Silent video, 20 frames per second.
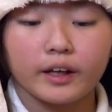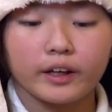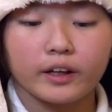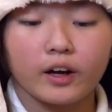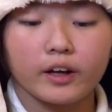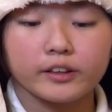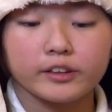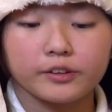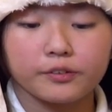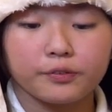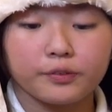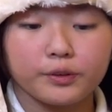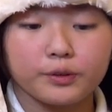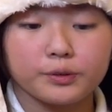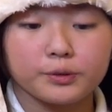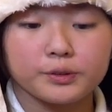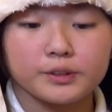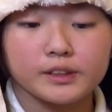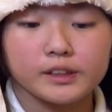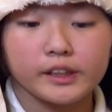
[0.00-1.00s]
got
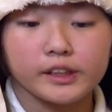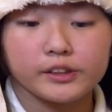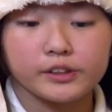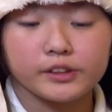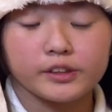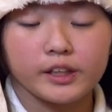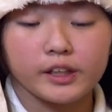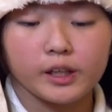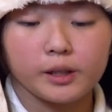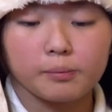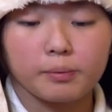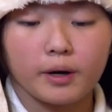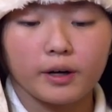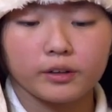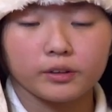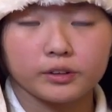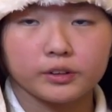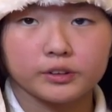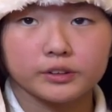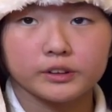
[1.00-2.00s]
diffused into the air
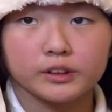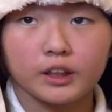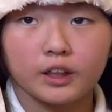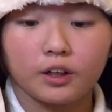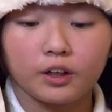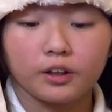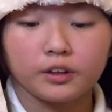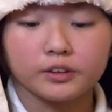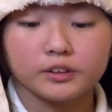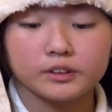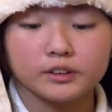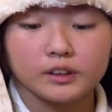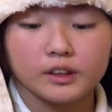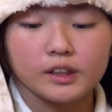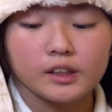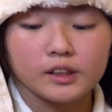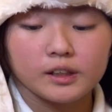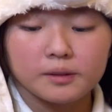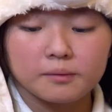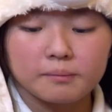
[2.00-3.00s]
particles all
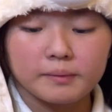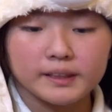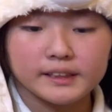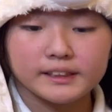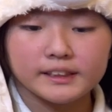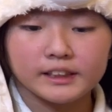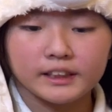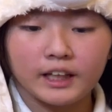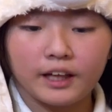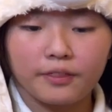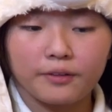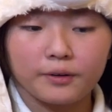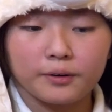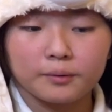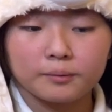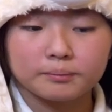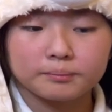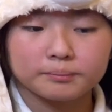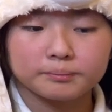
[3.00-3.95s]
mixed together.